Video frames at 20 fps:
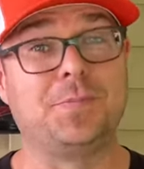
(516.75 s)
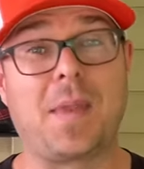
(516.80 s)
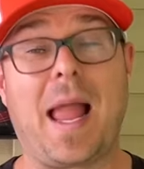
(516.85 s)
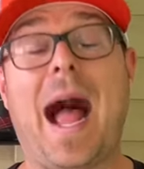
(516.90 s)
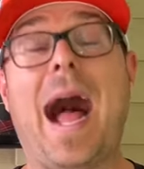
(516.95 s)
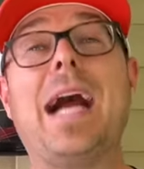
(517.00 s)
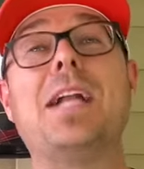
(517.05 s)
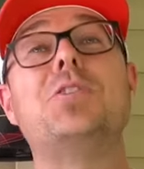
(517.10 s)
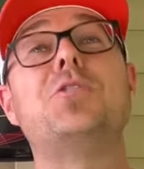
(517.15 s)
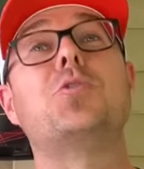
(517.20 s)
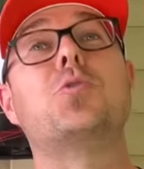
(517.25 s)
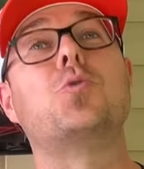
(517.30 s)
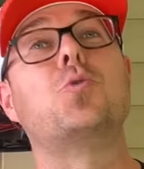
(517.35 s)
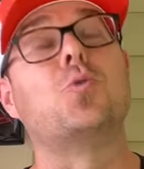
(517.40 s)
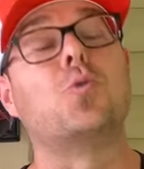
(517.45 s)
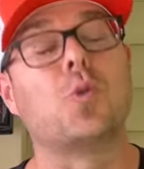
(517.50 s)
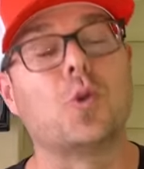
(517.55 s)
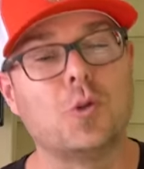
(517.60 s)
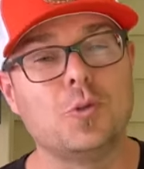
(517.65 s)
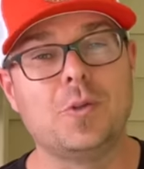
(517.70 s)
I
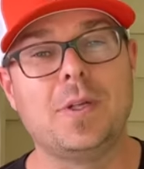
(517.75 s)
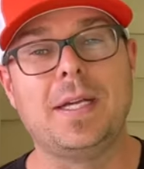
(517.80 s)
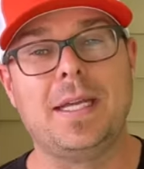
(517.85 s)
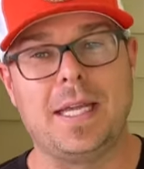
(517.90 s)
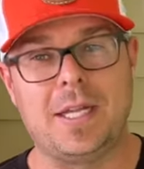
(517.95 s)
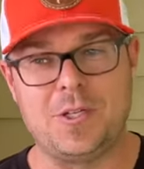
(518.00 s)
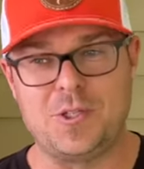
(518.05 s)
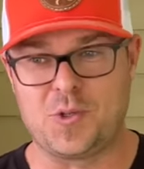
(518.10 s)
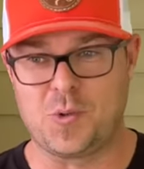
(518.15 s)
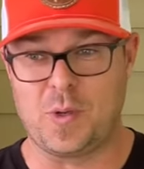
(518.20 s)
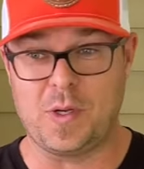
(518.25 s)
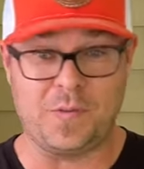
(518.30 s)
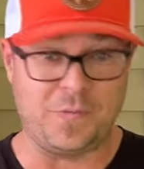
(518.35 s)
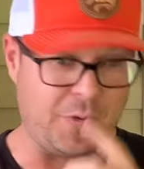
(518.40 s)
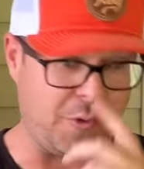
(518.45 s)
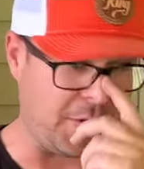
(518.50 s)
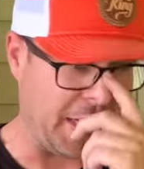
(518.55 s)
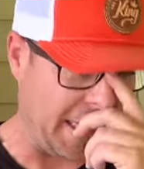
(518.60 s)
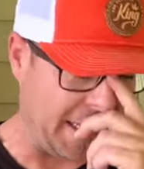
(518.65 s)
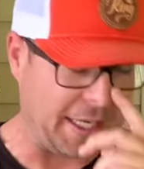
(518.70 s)
truly enjoy
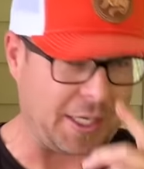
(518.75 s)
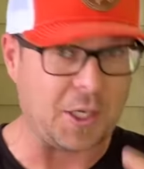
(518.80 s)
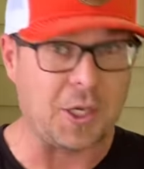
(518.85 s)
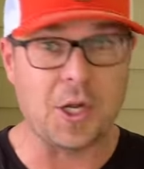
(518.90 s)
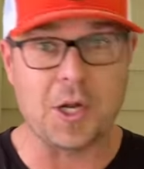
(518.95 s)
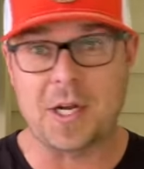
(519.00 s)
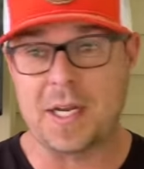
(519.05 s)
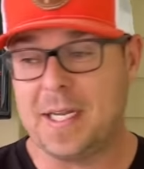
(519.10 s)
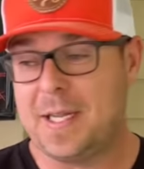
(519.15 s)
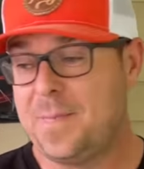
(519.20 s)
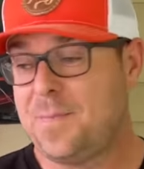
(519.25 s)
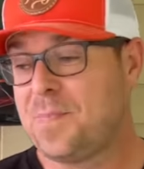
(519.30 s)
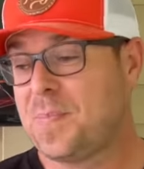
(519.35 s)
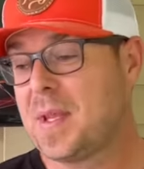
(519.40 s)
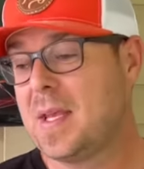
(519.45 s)
food. I like cooking it.